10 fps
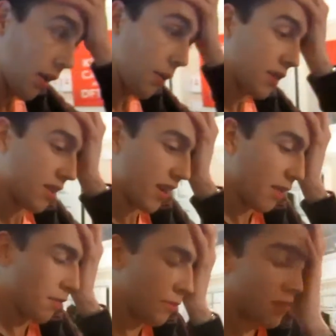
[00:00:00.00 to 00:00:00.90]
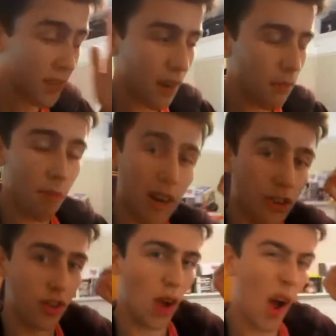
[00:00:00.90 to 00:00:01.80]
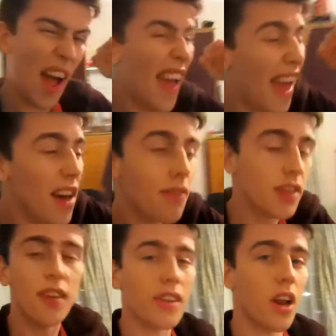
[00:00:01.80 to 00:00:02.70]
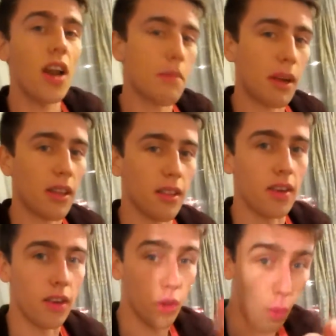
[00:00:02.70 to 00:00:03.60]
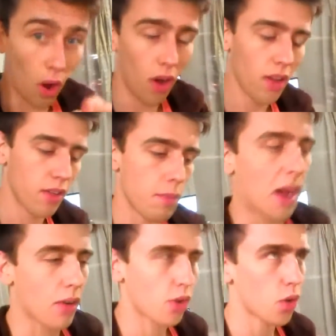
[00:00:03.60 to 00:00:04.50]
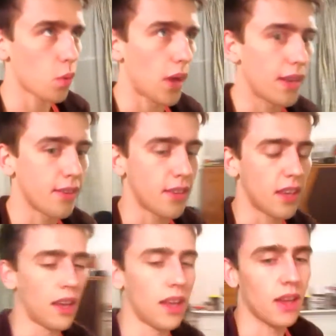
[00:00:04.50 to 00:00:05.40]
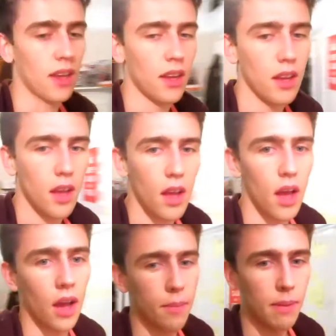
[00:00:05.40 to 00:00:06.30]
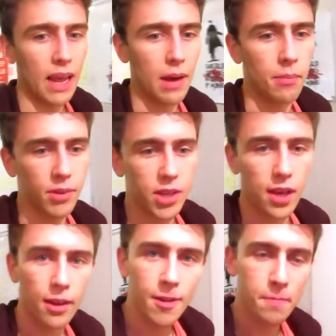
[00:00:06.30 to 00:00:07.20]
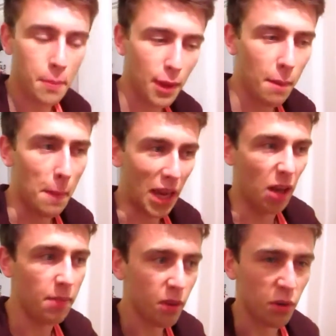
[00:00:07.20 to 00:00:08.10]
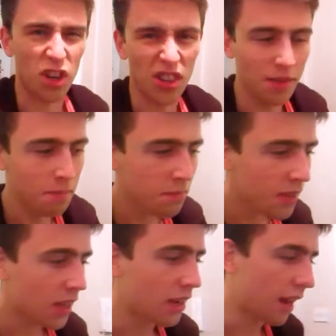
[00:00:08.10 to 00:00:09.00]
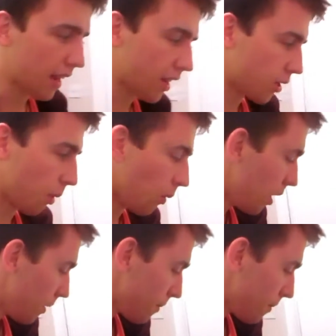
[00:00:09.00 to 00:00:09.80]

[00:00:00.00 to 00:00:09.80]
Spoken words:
Now what these camera batteries are ever so slightly bigger than you are. They're about 20 milliamps bigger, which is negligible.